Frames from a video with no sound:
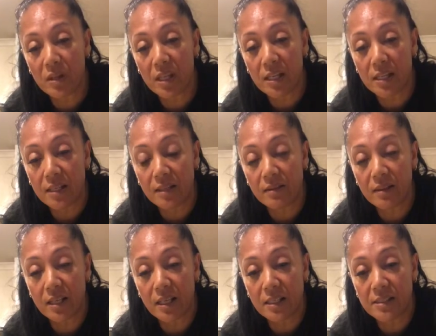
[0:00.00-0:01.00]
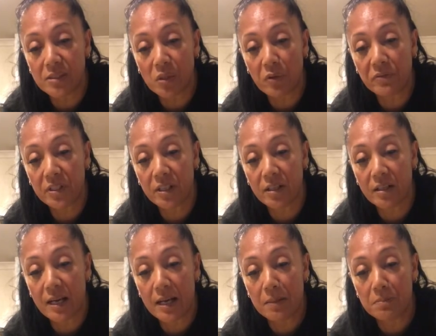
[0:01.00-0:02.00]
the softer
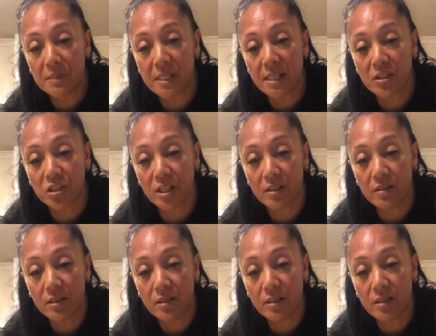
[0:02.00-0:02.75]
texture,